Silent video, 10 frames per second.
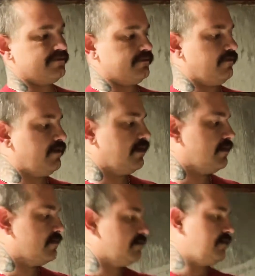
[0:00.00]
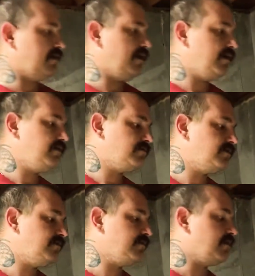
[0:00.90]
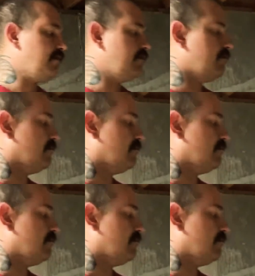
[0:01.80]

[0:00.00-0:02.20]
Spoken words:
what, a day, 2 ago?